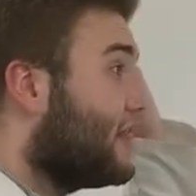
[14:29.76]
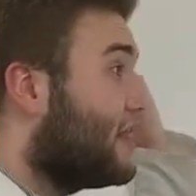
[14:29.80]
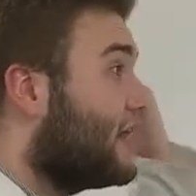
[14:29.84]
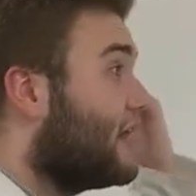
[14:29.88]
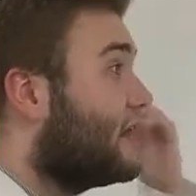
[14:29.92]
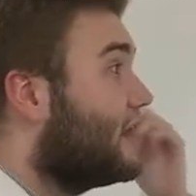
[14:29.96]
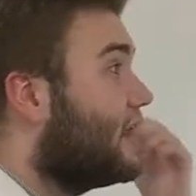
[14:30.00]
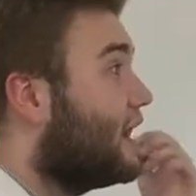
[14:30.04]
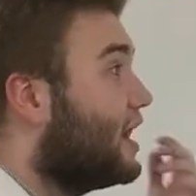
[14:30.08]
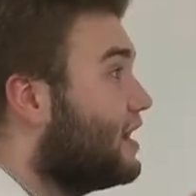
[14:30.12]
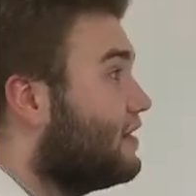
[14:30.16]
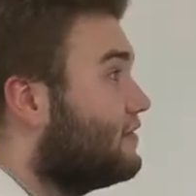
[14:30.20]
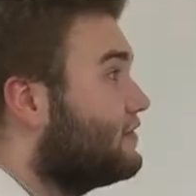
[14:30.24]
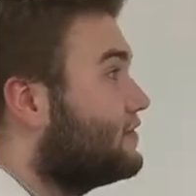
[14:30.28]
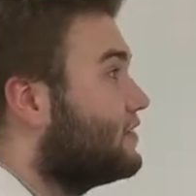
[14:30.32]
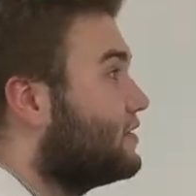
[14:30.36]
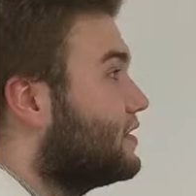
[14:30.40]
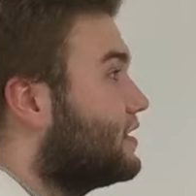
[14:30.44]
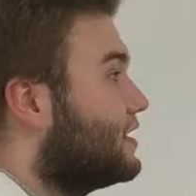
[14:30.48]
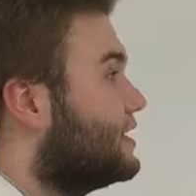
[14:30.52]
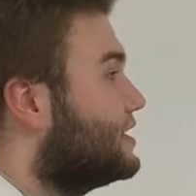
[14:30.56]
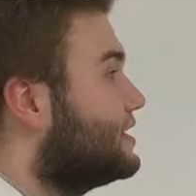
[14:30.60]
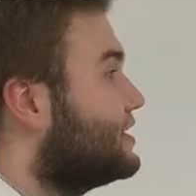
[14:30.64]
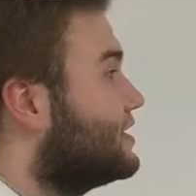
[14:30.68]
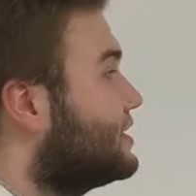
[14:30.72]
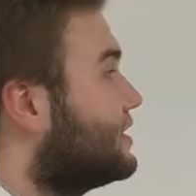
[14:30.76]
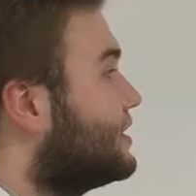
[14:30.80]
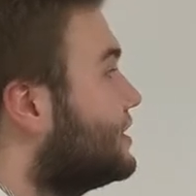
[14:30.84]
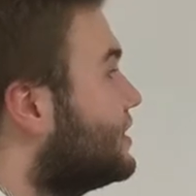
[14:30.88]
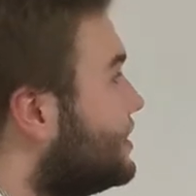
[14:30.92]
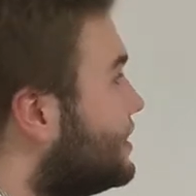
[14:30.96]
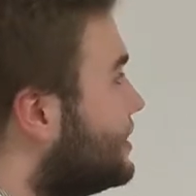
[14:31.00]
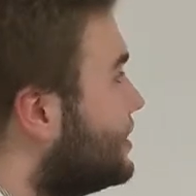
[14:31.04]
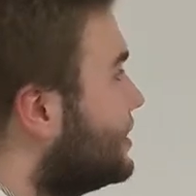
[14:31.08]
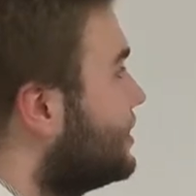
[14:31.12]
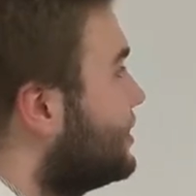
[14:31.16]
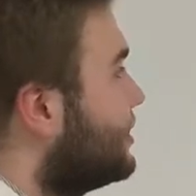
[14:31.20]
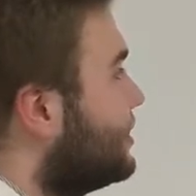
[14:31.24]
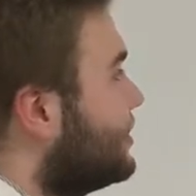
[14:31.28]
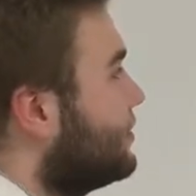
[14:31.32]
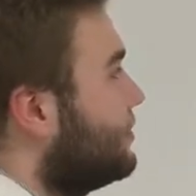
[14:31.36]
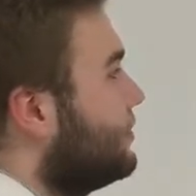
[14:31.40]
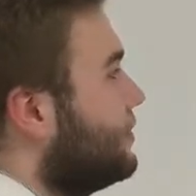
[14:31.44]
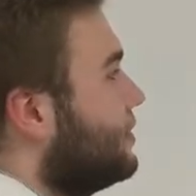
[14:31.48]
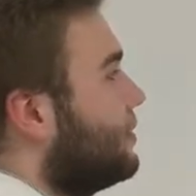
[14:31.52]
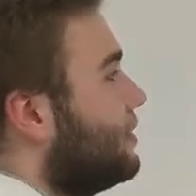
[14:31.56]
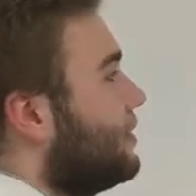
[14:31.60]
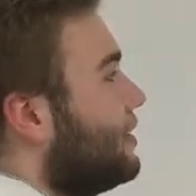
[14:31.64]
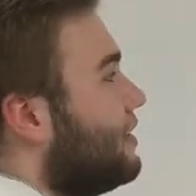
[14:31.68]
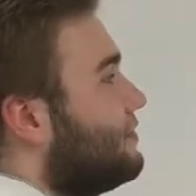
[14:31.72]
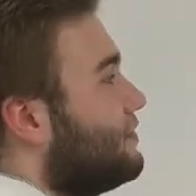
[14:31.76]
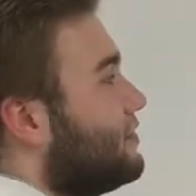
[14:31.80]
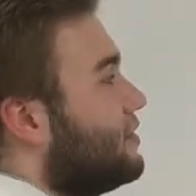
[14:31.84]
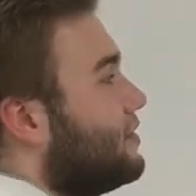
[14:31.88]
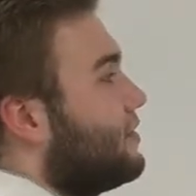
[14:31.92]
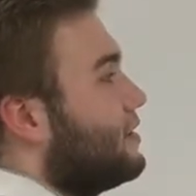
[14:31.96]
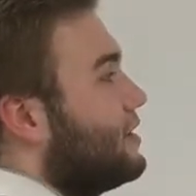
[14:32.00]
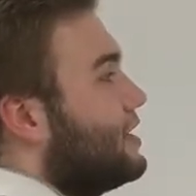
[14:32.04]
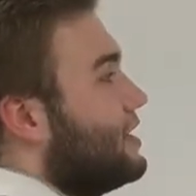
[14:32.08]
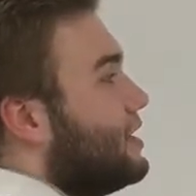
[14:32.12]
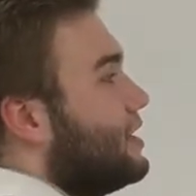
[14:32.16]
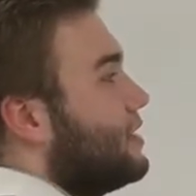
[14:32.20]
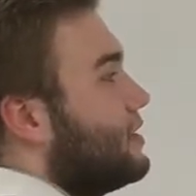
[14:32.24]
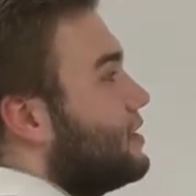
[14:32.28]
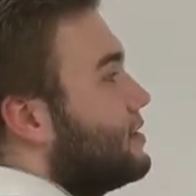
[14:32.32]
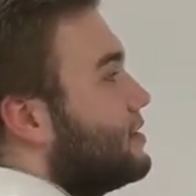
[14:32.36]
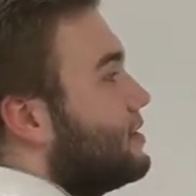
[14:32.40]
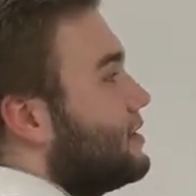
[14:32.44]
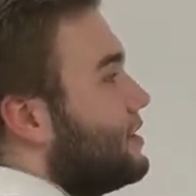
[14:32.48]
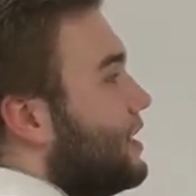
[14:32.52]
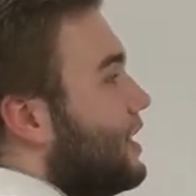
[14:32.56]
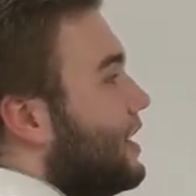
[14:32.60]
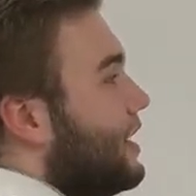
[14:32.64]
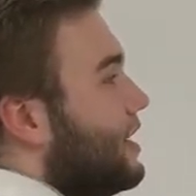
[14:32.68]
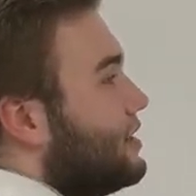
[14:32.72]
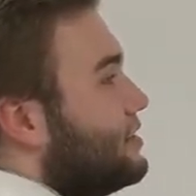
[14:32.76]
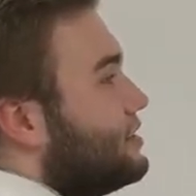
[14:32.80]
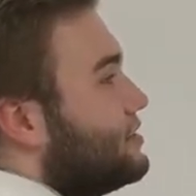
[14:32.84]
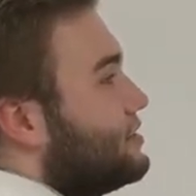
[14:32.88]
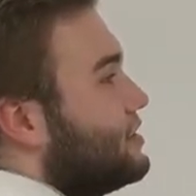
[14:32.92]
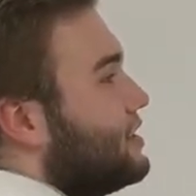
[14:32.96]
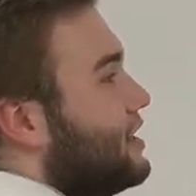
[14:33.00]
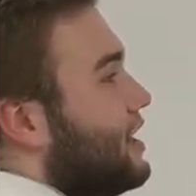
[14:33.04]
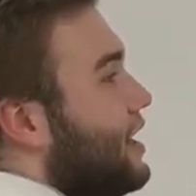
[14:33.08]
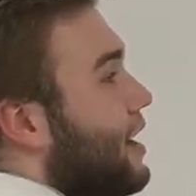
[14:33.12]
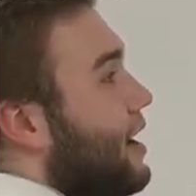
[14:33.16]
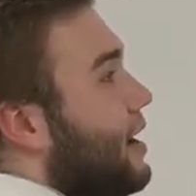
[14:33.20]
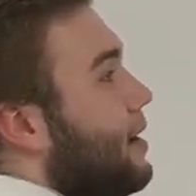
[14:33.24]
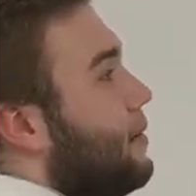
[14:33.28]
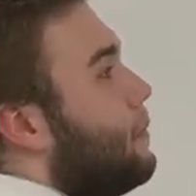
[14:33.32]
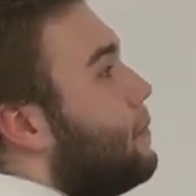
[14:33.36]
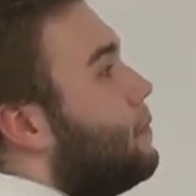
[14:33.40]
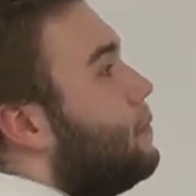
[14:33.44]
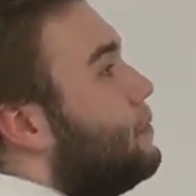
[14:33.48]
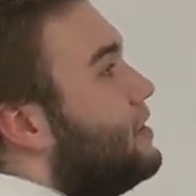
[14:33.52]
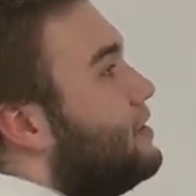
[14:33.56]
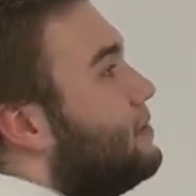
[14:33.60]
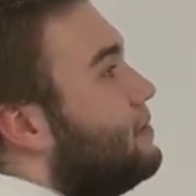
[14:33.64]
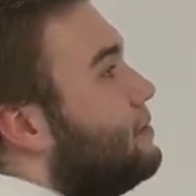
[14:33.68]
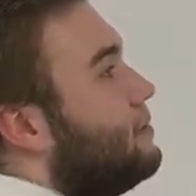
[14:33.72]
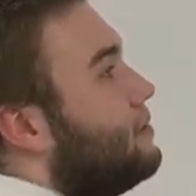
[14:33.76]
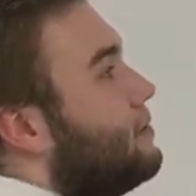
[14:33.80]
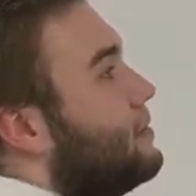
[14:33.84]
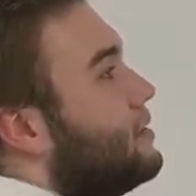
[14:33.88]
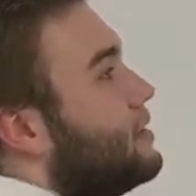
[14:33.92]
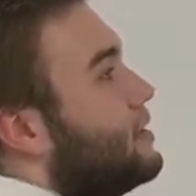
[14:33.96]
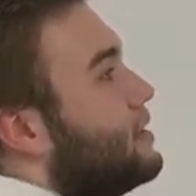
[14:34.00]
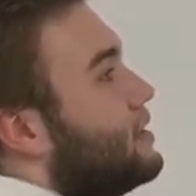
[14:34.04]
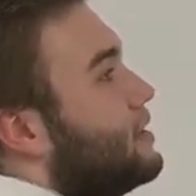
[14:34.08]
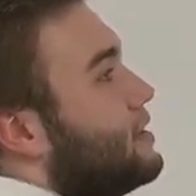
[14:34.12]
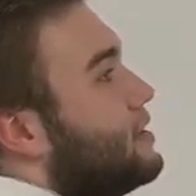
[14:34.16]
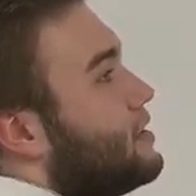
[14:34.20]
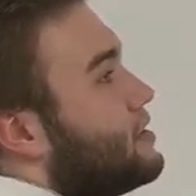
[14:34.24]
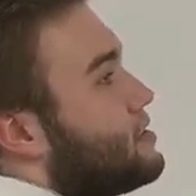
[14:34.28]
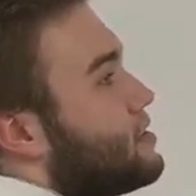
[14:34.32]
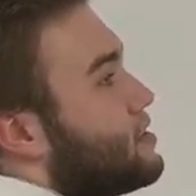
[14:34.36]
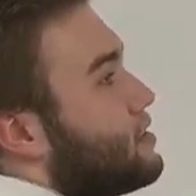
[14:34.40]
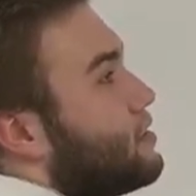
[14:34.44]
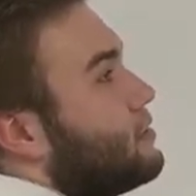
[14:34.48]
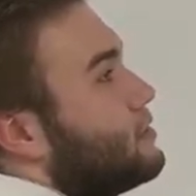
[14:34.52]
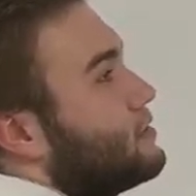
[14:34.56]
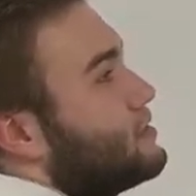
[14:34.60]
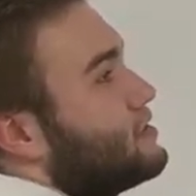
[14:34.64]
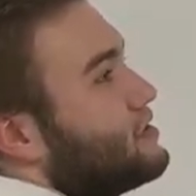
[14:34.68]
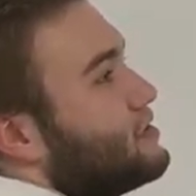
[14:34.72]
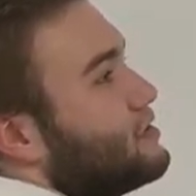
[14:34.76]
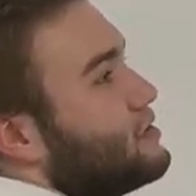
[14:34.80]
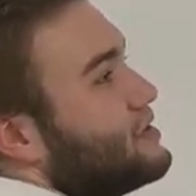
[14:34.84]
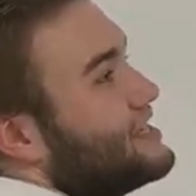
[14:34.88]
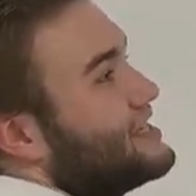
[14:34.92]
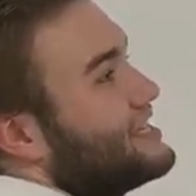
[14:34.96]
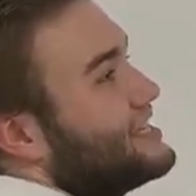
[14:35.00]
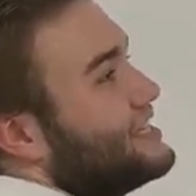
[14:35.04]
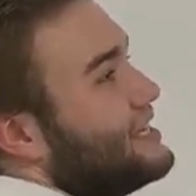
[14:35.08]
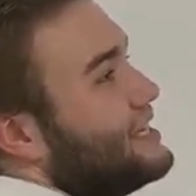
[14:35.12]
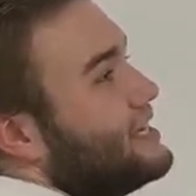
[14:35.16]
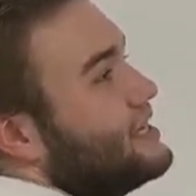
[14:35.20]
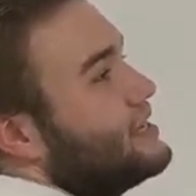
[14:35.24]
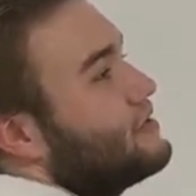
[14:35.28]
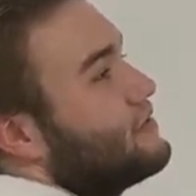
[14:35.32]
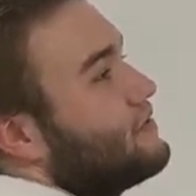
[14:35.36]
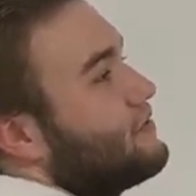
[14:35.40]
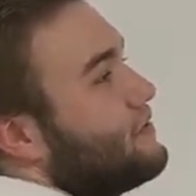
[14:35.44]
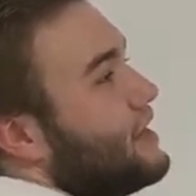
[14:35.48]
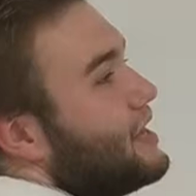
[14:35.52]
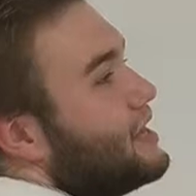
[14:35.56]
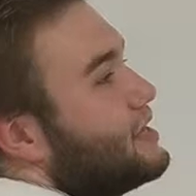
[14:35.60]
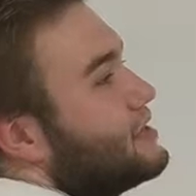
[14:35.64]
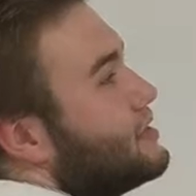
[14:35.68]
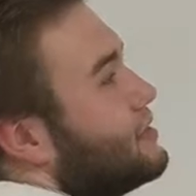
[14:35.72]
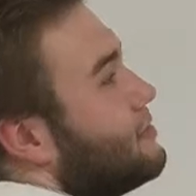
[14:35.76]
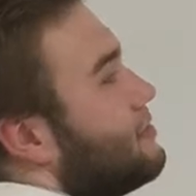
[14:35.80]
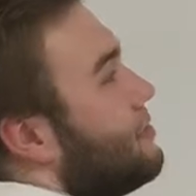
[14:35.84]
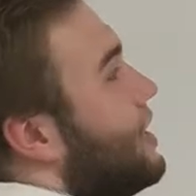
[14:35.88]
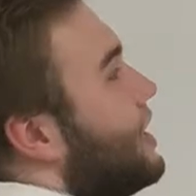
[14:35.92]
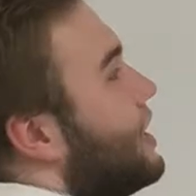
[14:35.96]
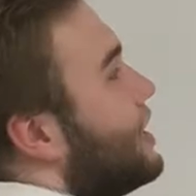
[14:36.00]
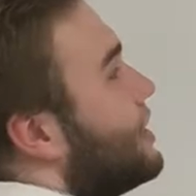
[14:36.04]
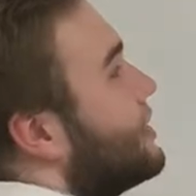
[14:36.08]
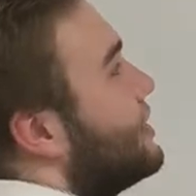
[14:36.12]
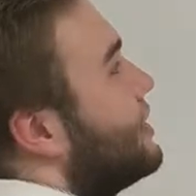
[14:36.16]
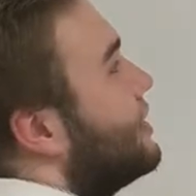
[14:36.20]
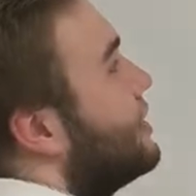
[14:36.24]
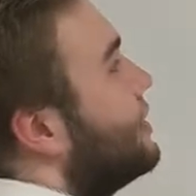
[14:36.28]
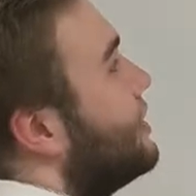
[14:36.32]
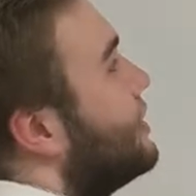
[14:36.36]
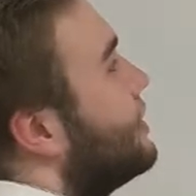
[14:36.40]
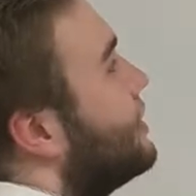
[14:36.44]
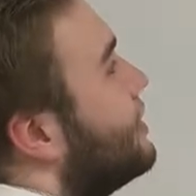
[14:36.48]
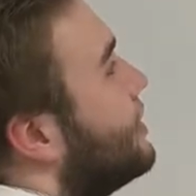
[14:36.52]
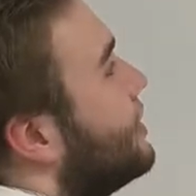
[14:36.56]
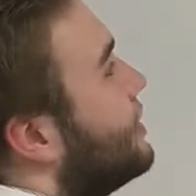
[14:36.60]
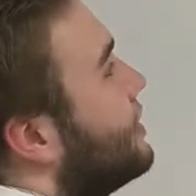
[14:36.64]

Then after this, we'll have a hydrogen atom beam that goes through a state deflecting magnet